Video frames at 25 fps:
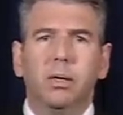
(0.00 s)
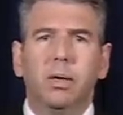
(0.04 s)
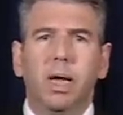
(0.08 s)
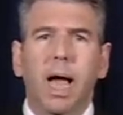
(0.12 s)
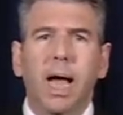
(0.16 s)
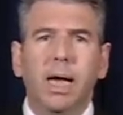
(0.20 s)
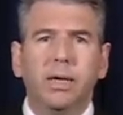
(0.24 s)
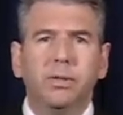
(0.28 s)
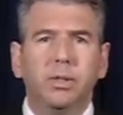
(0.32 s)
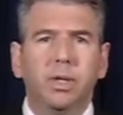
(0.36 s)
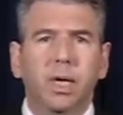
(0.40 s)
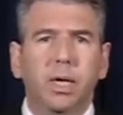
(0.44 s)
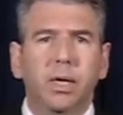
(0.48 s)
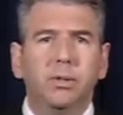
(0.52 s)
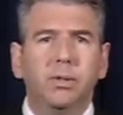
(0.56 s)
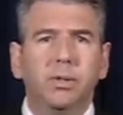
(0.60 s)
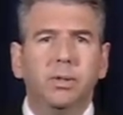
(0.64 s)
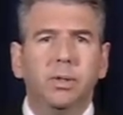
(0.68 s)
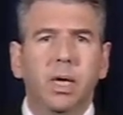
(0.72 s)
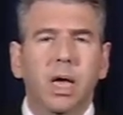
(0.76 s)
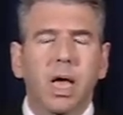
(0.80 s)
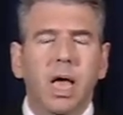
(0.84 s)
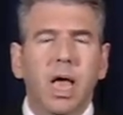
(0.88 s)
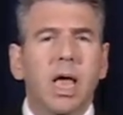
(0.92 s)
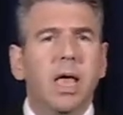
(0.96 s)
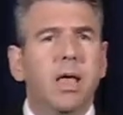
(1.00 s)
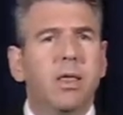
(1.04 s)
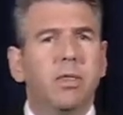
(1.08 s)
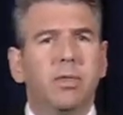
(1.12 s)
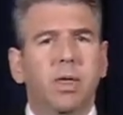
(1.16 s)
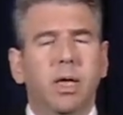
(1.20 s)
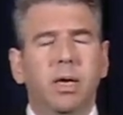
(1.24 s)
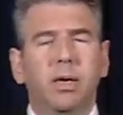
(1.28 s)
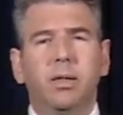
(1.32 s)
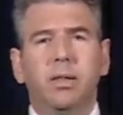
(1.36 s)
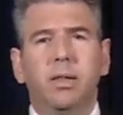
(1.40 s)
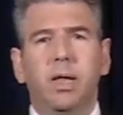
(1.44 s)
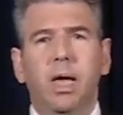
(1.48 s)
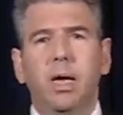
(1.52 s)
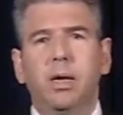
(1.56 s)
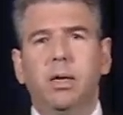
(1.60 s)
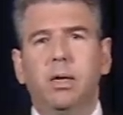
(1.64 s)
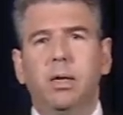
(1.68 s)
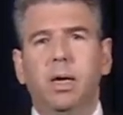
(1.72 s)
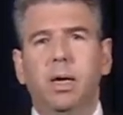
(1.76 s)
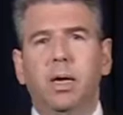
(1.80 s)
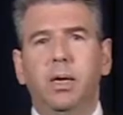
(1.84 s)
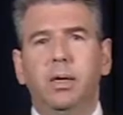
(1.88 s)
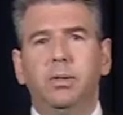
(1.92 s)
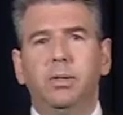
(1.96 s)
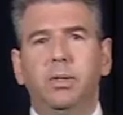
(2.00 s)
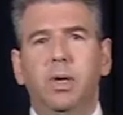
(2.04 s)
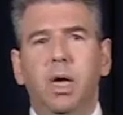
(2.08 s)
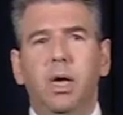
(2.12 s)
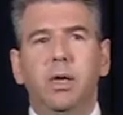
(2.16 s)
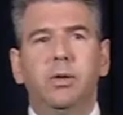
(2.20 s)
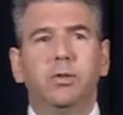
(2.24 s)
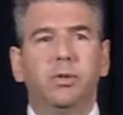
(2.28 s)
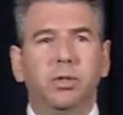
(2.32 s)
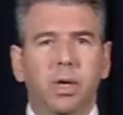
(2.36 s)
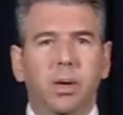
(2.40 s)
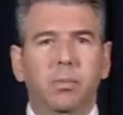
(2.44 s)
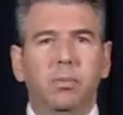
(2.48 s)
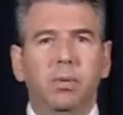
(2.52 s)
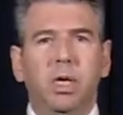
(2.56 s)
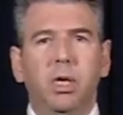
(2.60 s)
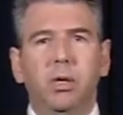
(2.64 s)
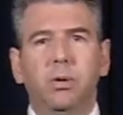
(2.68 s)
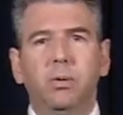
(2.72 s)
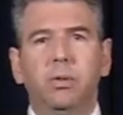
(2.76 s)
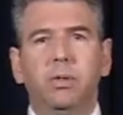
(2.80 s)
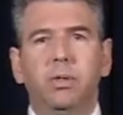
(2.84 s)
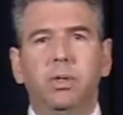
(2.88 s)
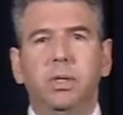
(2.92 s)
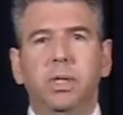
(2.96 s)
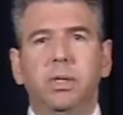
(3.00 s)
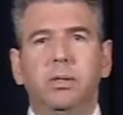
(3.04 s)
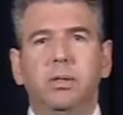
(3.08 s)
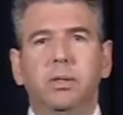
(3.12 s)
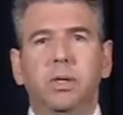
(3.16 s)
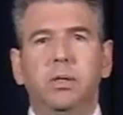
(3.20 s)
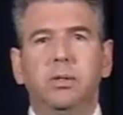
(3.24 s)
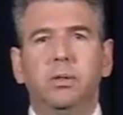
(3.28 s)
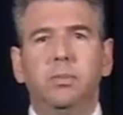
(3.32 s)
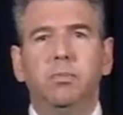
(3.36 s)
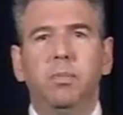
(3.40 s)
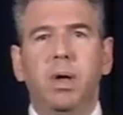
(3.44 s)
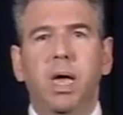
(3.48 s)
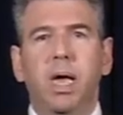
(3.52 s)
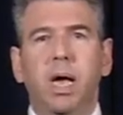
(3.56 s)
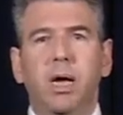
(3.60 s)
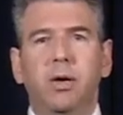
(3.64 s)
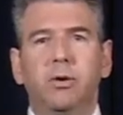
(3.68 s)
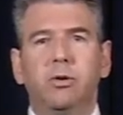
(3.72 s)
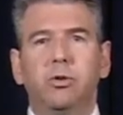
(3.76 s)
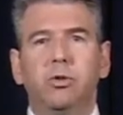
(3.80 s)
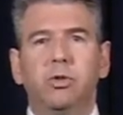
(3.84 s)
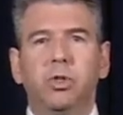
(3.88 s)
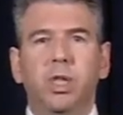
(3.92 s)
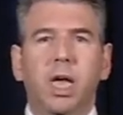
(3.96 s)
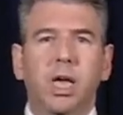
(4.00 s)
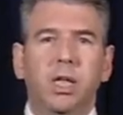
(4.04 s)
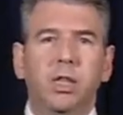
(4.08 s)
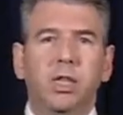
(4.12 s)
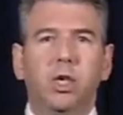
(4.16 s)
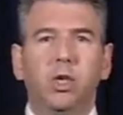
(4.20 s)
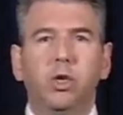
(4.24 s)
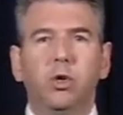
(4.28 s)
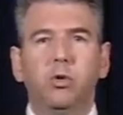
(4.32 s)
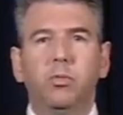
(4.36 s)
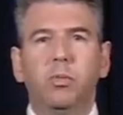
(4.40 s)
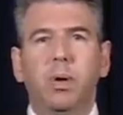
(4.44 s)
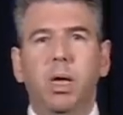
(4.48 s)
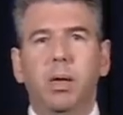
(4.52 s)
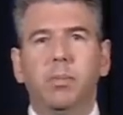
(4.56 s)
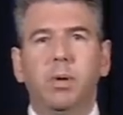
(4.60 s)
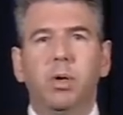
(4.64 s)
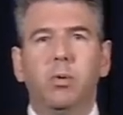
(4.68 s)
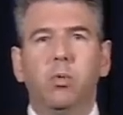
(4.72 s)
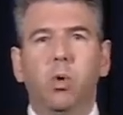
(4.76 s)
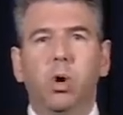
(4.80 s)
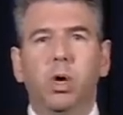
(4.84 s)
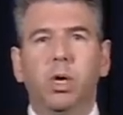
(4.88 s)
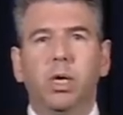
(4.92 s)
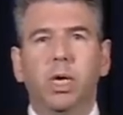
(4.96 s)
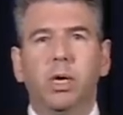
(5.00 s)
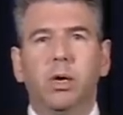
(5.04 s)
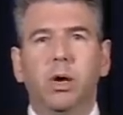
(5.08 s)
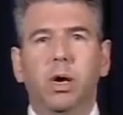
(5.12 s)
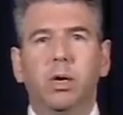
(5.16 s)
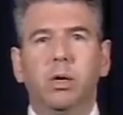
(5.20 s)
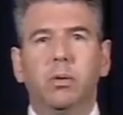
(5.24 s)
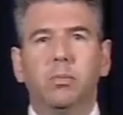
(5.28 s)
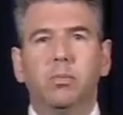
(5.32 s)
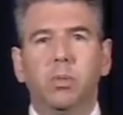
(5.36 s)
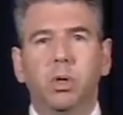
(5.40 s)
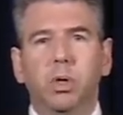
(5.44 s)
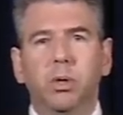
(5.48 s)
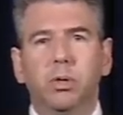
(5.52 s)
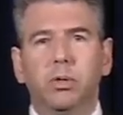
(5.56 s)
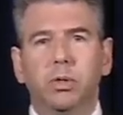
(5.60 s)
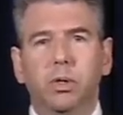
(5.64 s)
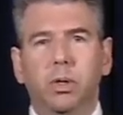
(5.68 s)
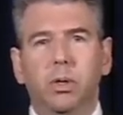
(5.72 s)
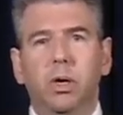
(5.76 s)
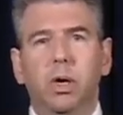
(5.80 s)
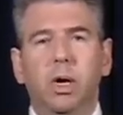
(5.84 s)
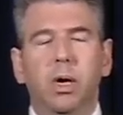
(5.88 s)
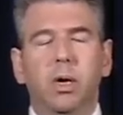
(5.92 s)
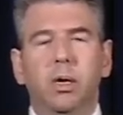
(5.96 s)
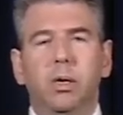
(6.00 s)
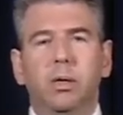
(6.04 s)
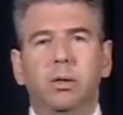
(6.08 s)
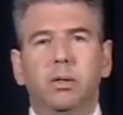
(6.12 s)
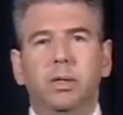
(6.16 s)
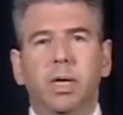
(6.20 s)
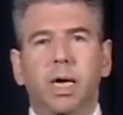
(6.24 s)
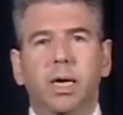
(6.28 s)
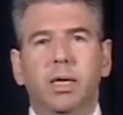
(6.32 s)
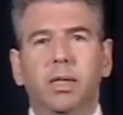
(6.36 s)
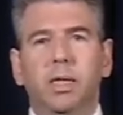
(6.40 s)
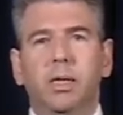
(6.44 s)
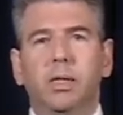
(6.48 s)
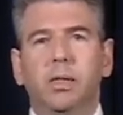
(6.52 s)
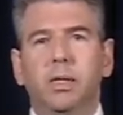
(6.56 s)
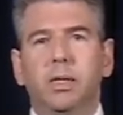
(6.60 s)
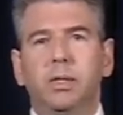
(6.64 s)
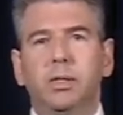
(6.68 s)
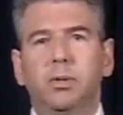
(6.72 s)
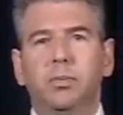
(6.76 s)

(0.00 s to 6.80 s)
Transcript: access, then in that case, somebody who sees this may understand that you may be working on a merger. Technically